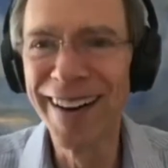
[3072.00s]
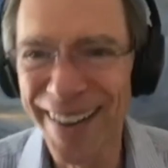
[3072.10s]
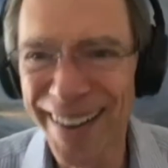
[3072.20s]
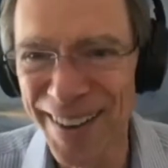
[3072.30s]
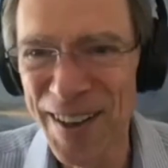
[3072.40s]

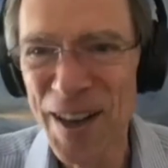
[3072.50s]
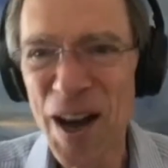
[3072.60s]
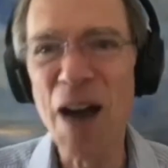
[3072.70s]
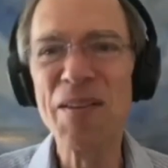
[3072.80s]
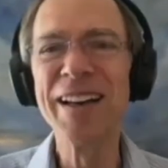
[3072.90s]
I
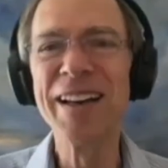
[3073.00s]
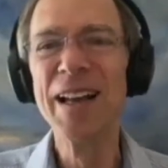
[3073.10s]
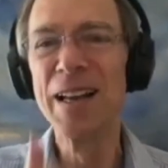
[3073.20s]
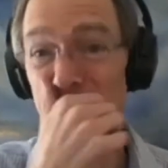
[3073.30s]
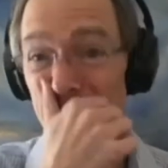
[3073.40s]
mean,
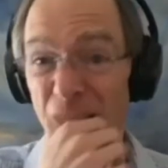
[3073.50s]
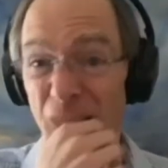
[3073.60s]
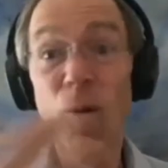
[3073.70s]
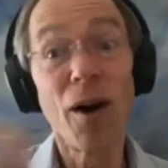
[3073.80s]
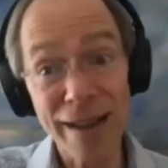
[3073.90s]
it's like
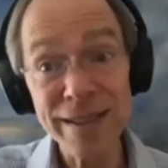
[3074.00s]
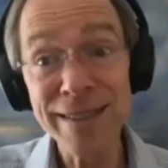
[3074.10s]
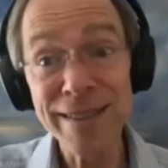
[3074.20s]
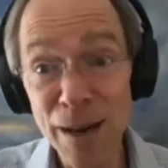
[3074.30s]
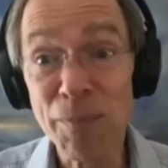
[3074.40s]
well, it's
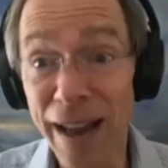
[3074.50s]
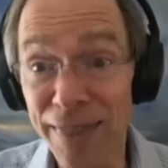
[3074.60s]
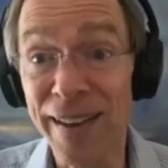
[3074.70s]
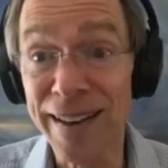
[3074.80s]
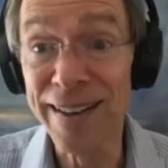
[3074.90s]
not a
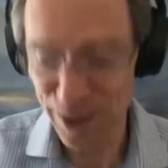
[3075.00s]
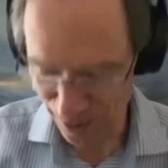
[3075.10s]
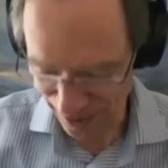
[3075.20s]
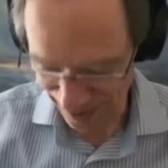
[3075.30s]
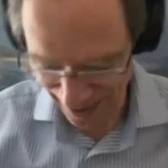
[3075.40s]
bad thing
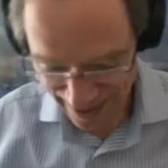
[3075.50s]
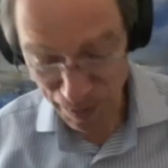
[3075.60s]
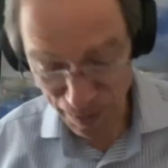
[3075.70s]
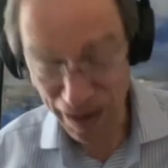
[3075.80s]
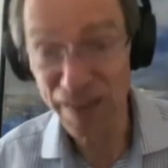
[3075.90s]
to uh, it's
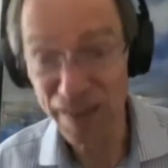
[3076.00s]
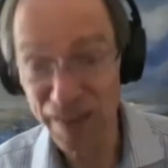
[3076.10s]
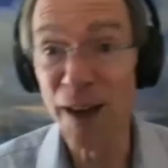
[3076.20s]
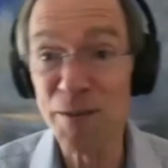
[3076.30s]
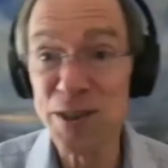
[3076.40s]
not a bad thing to
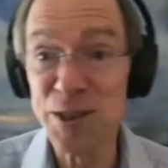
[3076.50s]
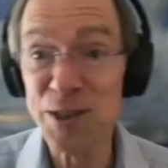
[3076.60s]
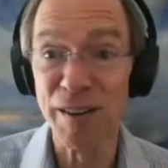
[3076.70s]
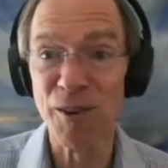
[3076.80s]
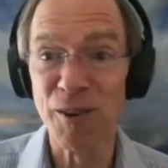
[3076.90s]
have as
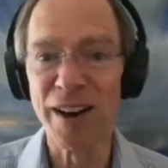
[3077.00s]
your favorite